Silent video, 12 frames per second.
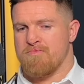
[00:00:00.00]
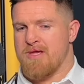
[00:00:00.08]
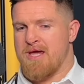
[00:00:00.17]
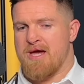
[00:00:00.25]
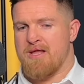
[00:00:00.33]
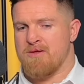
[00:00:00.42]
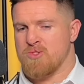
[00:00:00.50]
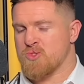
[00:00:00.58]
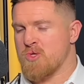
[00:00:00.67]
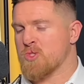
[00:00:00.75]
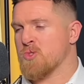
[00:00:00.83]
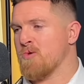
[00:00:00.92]
had a
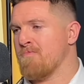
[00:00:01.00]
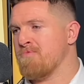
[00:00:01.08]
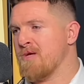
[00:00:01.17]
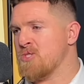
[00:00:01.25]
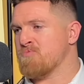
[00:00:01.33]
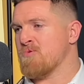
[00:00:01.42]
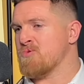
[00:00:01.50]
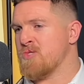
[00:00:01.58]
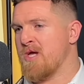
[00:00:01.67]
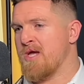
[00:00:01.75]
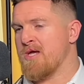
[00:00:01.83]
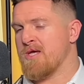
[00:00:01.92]
structure in place per
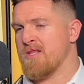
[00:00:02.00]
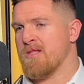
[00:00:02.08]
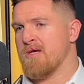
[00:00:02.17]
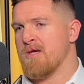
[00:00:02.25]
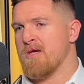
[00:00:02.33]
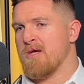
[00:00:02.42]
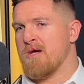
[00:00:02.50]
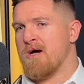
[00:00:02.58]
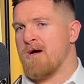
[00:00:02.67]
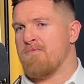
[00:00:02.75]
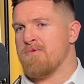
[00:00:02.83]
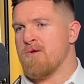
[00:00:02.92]
se. And,
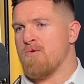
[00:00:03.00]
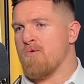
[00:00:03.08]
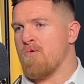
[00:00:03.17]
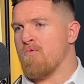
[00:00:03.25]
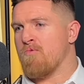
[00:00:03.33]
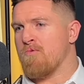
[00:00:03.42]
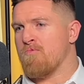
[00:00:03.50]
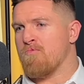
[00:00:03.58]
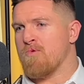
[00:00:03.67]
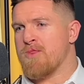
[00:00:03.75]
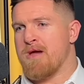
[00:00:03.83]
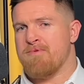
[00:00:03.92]

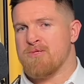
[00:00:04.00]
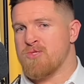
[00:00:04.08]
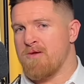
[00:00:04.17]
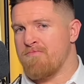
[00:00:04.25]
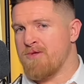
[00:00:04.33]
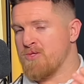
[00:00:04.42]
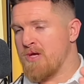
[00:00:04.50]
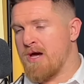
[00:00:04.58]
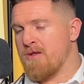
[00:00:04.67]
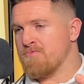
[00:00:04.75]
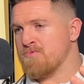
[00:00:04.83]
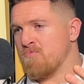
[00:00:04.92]
with that being said, I mean,
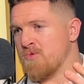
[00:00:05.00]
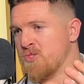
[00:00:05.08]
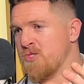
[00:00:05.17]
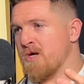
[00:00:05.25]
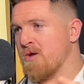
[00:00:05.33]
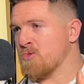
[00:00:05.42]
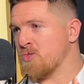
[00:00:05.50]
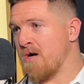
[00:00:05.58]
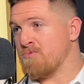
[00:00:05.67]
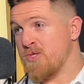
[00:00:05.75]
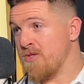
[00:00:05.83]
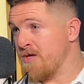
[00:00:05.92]
when she got her
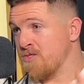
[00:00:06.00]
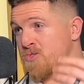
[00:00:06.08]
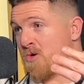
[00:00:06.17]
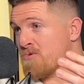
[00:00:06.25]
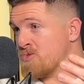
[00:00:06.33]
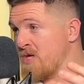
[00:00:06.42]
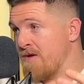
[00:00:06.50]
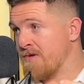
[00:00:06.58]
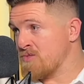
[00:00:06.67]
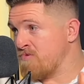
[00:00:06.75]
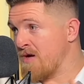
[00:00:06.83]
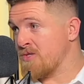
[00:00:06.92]
job, she did start a
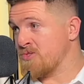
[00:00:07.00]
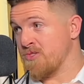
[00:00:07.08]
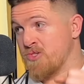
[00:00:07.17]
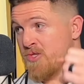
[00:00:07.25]
savings plan. She